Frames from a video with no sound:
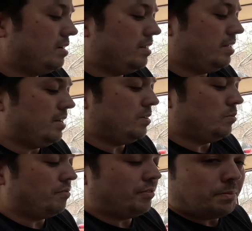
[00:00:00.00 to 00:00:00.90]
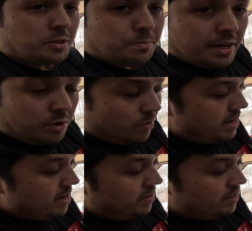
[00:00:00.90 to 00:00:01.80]
And then we'll flip this back
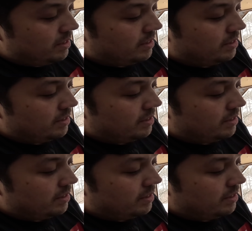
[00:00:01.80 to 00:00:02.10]
around.